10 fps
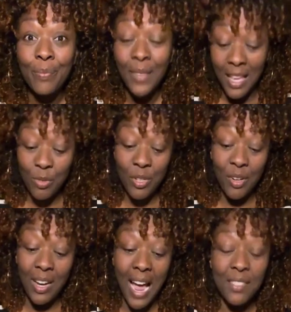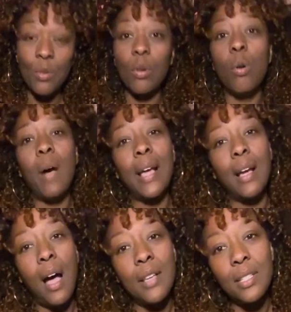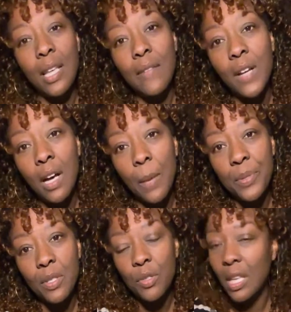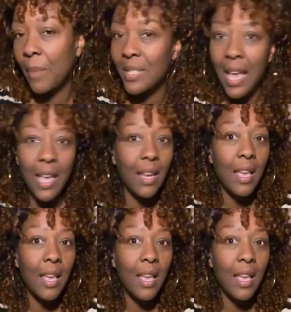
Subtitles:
That's what your God, oh my gosh, 10 of Cups. You see what I'm saying?